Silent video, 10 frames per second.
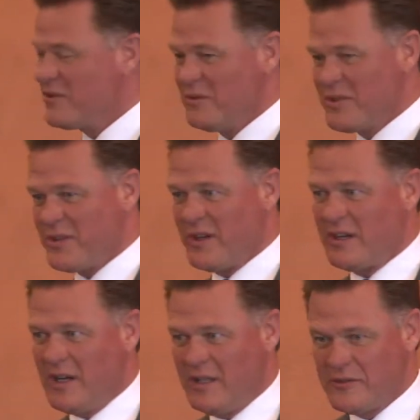school and started
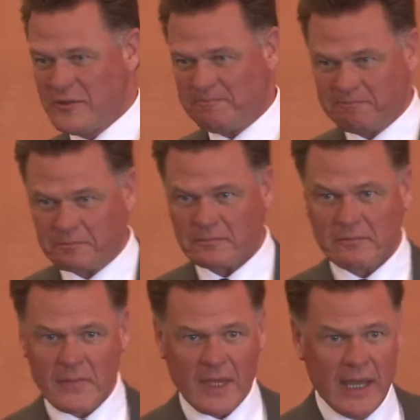college.
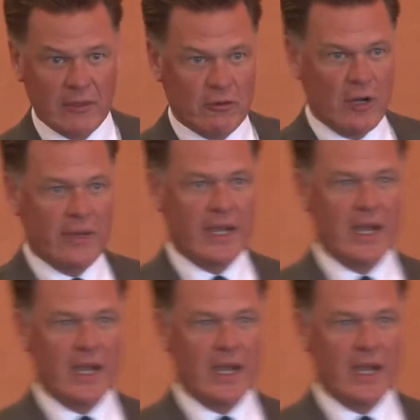And growing